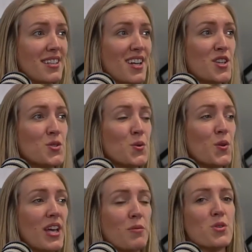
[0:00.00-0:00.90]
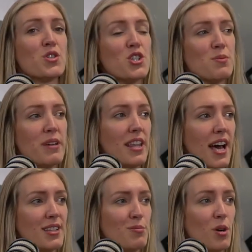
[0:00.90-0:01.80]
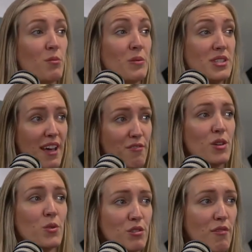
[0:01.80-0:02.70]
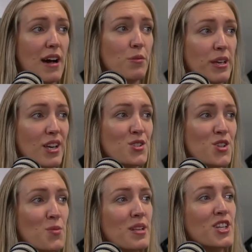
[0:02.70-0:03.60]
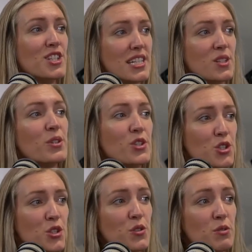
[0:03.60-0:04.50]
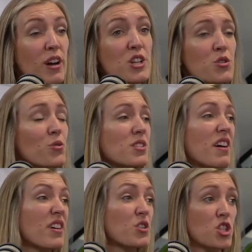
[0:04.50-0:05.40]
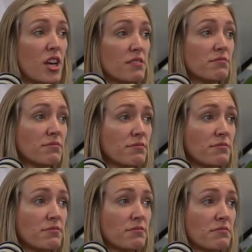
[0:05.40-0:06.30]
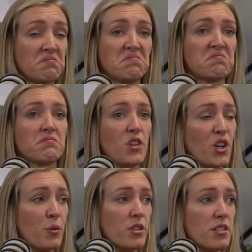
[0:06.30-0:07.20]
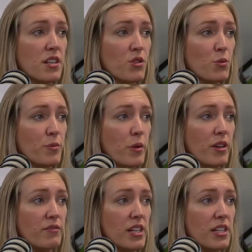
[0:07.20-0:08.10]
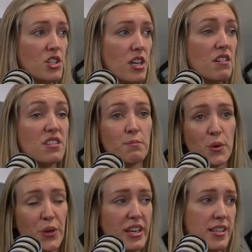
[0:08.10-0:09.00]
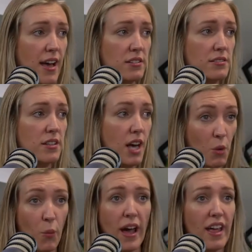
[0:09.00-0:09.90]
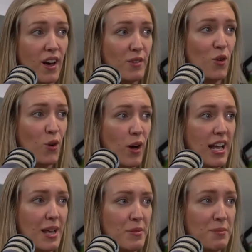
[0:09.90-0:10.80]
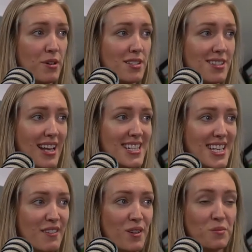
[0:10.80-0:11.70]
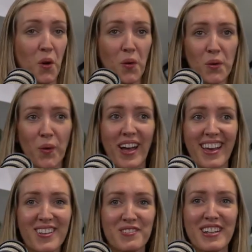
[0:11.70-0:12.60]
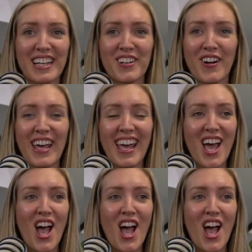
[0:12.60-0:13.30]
And I saw that it wasn't just me that had the problem, it was everyone around me because mm. nobody could deal with the truth. My truth was I felt shit. You don't want to sit in a room with me when I'm feeling shit because I'm moody as hell. I'm aware that I've got quite a lemony personality if I'm not quite feeling great.